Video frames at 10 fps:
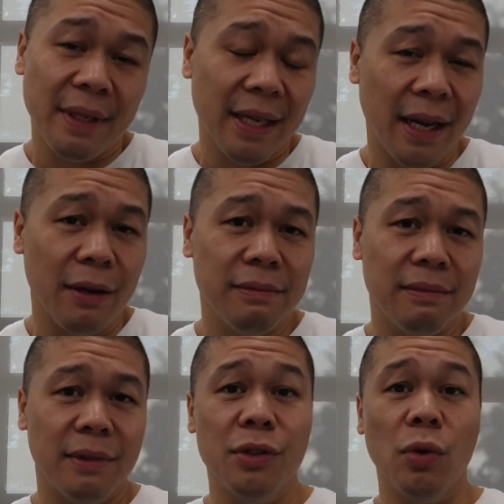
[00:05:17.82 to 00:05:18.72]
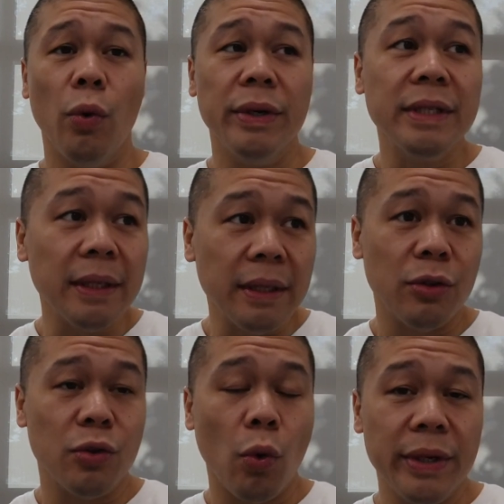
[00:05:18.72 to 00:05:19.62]
You know, there's always
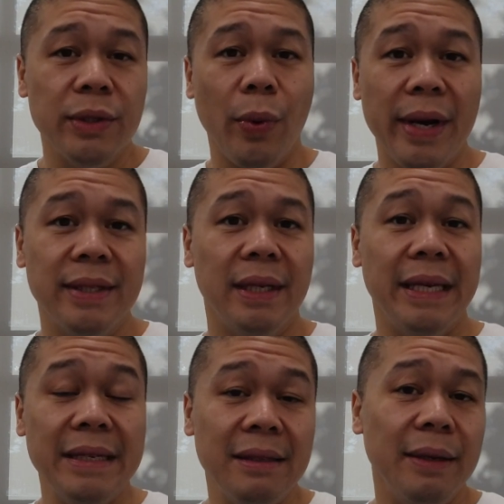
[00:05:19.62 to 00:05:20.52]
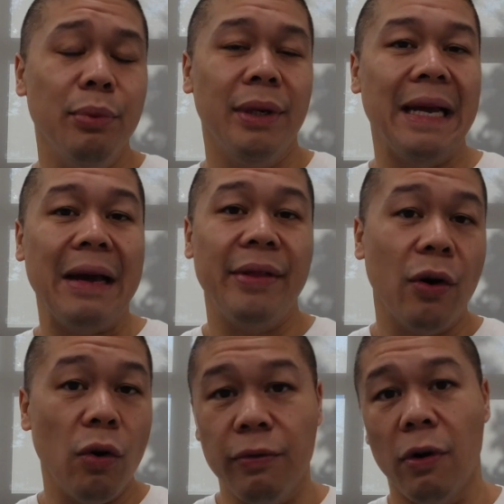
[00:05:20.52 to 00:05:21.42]
ways to easily bring down that
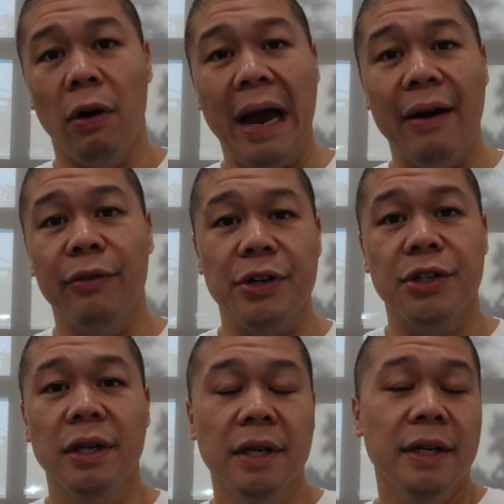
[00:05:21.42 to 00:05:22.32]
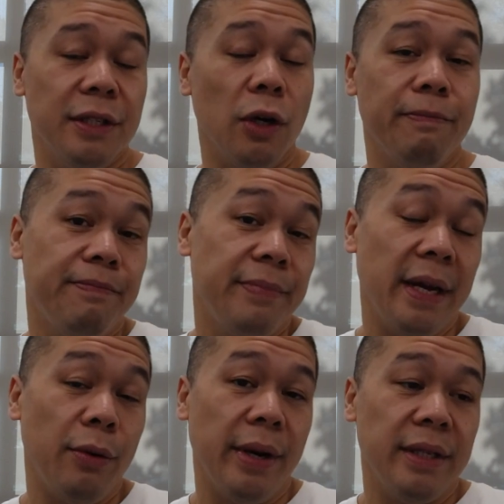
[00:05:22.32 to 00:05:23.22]
overall average. So
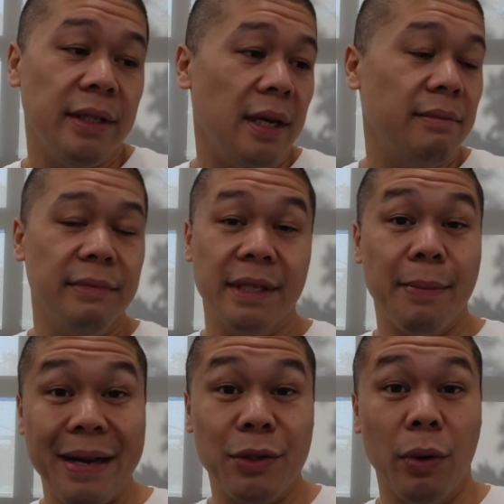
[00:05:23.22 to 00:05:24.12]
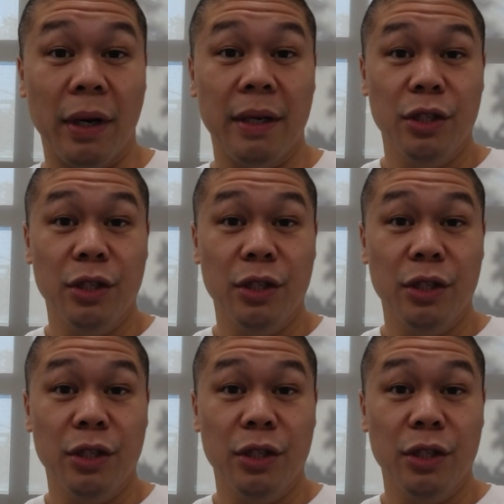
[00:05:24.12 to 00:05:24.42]
anyways, let's get back to work.